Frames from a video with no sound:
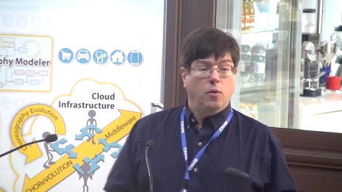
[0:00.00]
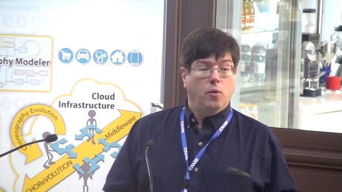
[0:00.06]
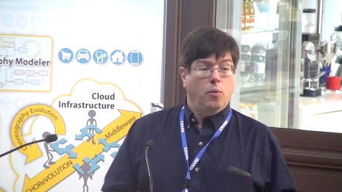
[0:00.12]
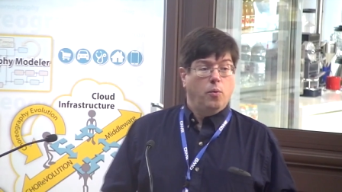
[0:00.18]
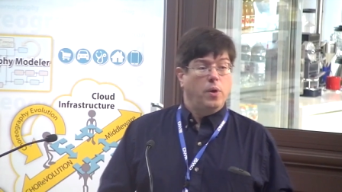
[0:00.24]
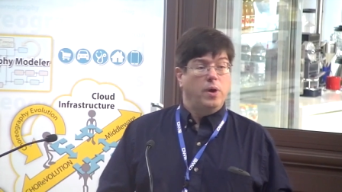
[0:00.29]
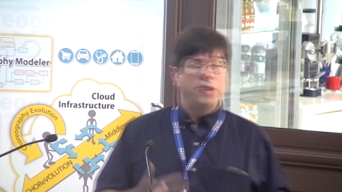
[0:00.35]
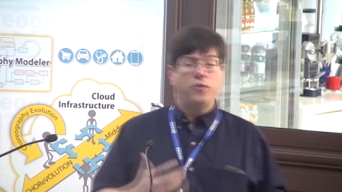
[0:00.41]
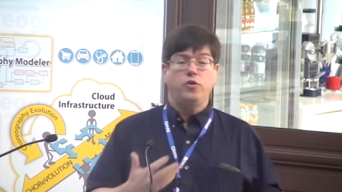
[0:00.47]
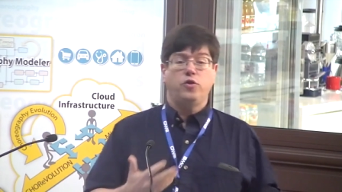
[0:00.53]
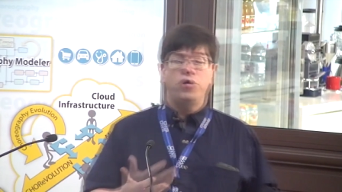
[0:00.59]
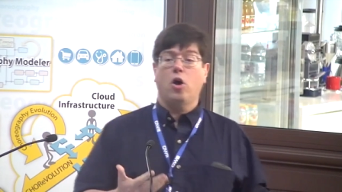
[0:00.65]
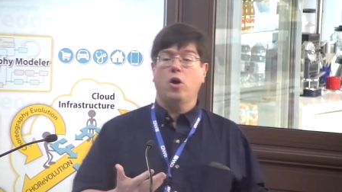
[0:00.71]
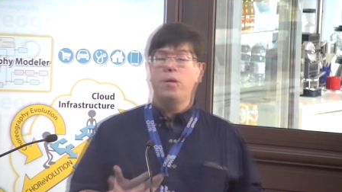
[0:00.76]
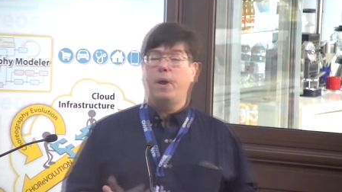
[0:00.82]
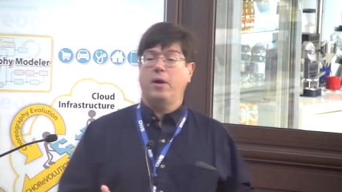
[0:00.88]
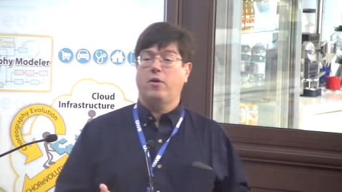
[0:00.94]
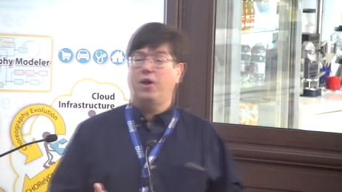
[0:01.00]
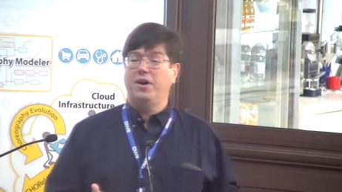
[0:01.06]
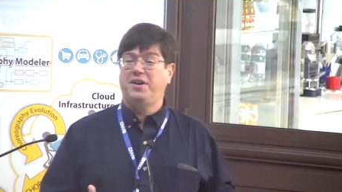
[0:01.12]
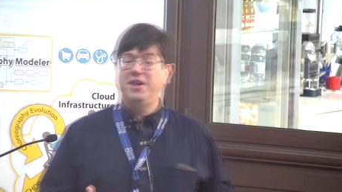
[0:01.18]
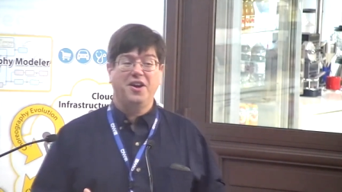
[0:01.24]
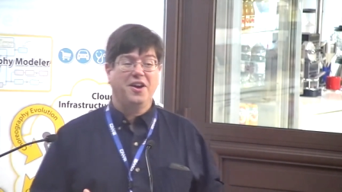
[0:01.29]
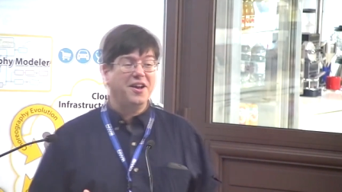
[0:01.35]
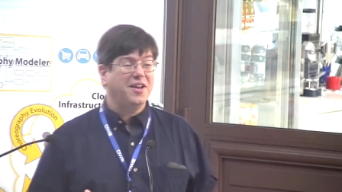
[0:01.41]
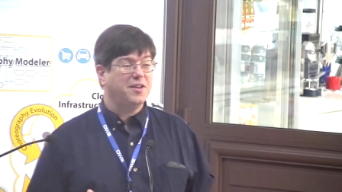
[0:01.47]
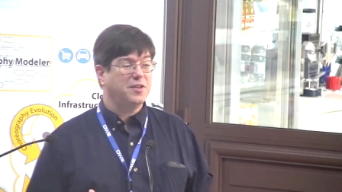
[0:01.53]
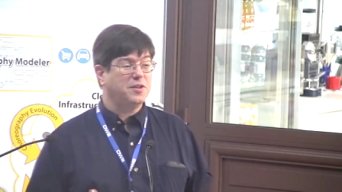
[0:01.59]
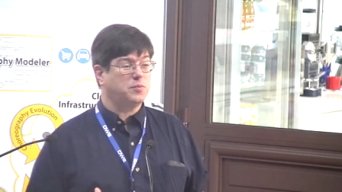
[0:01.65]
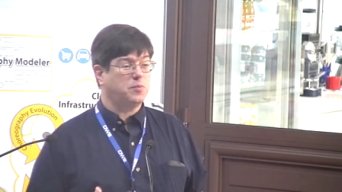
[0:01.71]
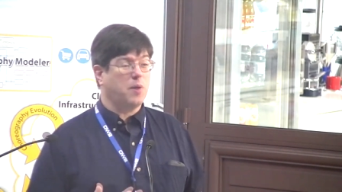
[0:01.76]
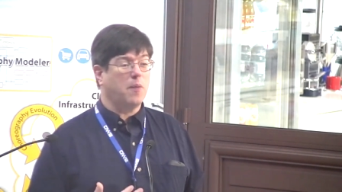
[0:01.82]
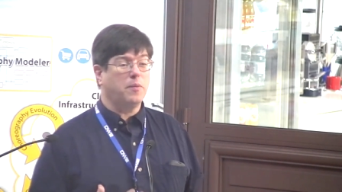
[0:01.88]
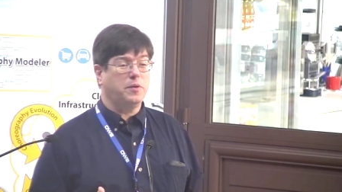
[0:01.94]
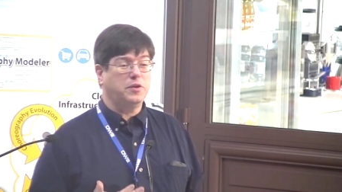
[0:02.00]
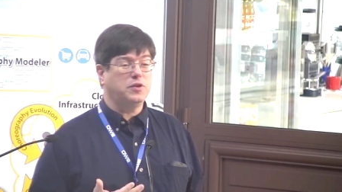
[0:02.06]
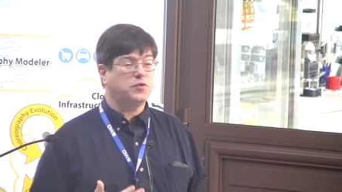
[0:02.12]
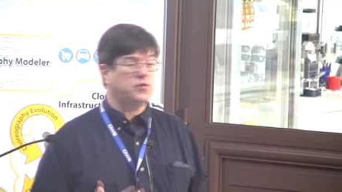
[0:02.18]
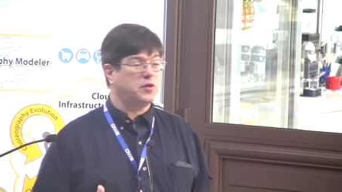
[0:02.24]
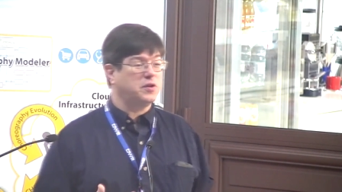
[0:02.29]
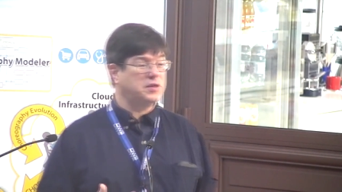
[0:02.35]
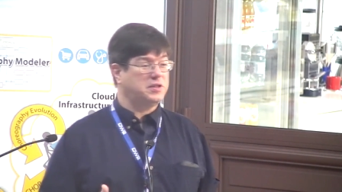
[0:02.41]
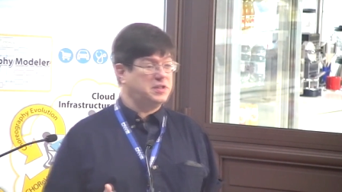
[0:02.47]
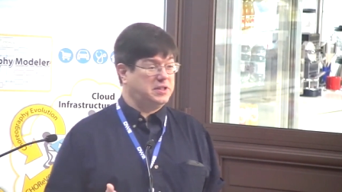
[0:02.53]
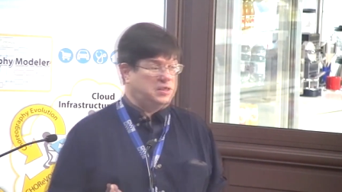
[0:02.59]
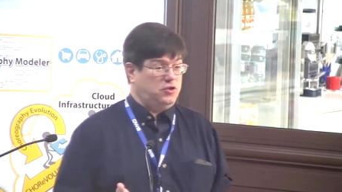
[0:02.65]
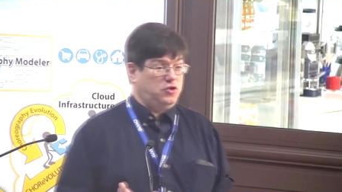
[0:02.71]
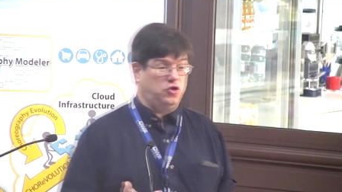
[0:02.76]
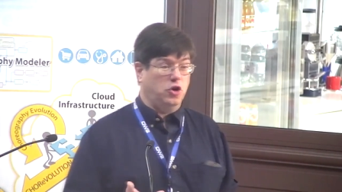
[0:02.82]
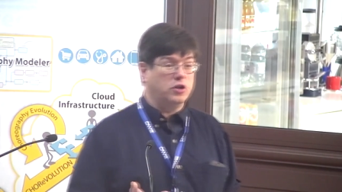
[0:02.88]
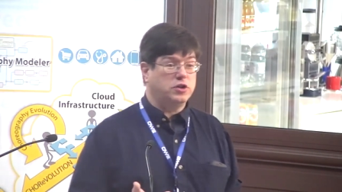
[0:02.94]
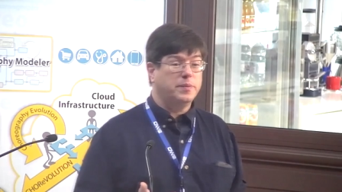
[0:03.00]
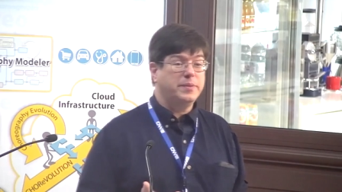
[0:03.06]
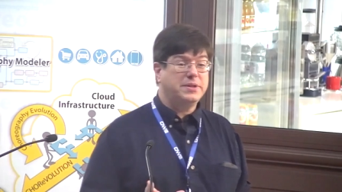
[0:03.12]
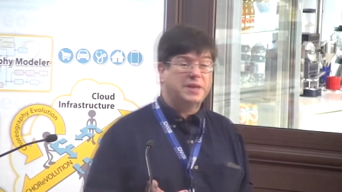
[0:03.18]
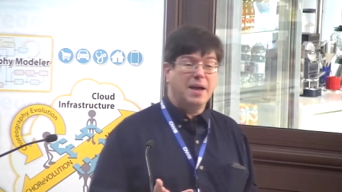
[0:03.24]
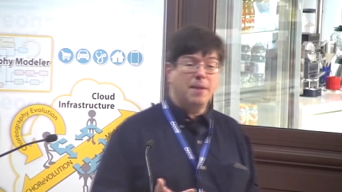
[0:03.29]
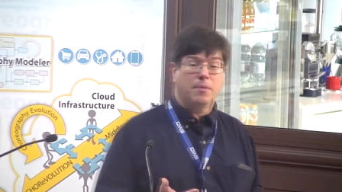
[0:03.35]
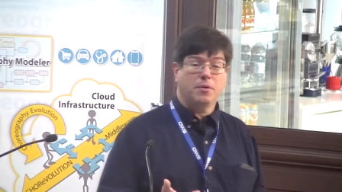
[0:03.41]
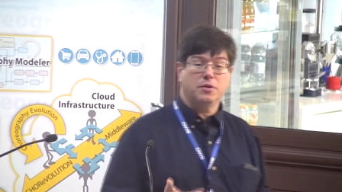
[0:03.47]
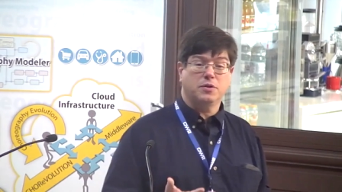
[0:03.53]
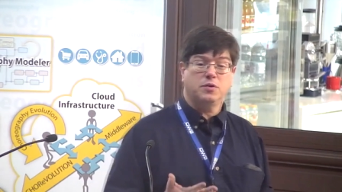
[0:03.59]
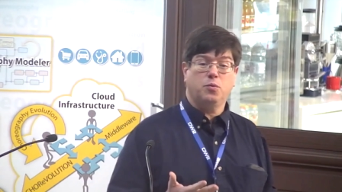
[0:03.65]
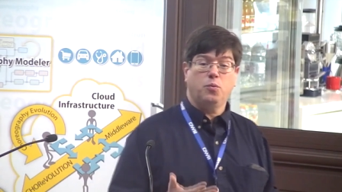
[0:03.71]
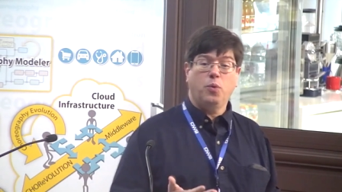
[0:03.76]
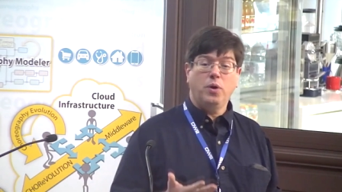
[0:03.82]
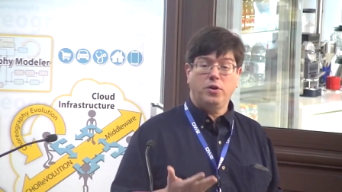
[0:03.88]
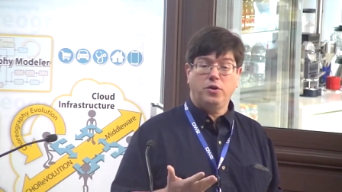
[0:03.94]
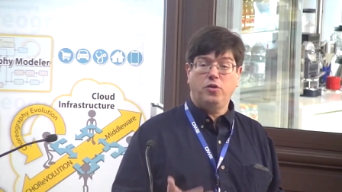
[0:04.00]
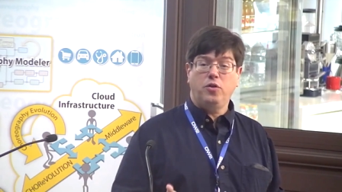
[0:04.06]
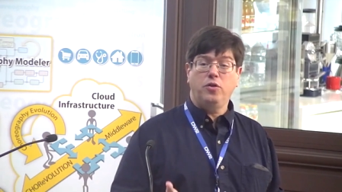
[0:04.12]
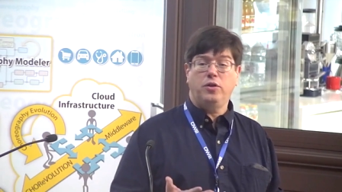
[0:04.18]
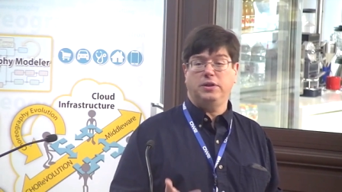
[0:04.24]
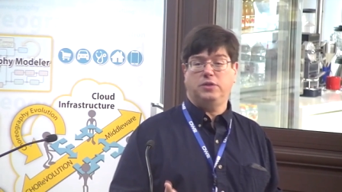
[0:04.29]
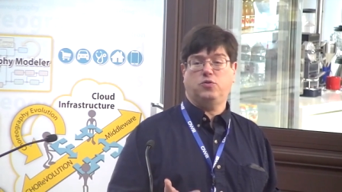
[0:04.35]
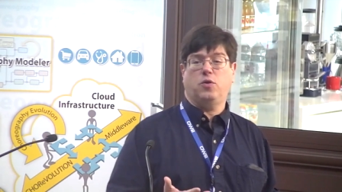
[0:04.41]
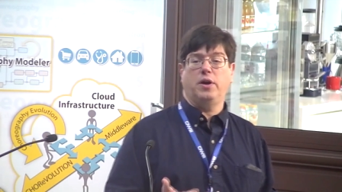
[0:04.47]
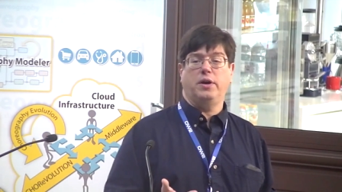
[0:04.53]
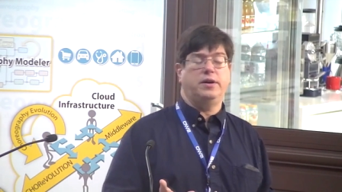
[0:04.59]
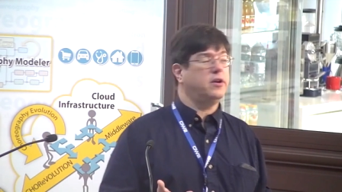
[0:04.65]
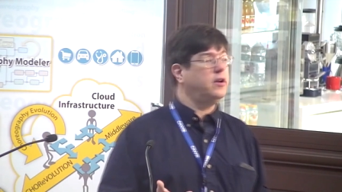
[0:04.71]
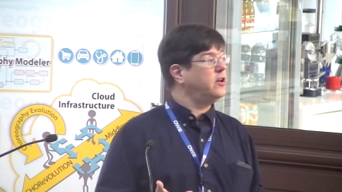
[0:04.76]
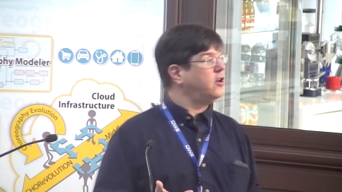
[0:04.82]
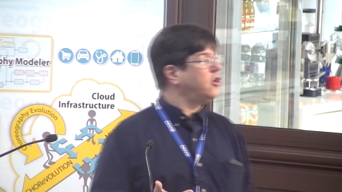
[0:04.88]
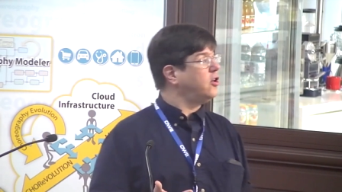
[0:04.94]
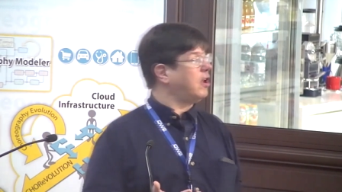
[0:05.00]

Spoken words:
Whenever you talk about criteria, it's probably useful to show some examples. What do these criteria look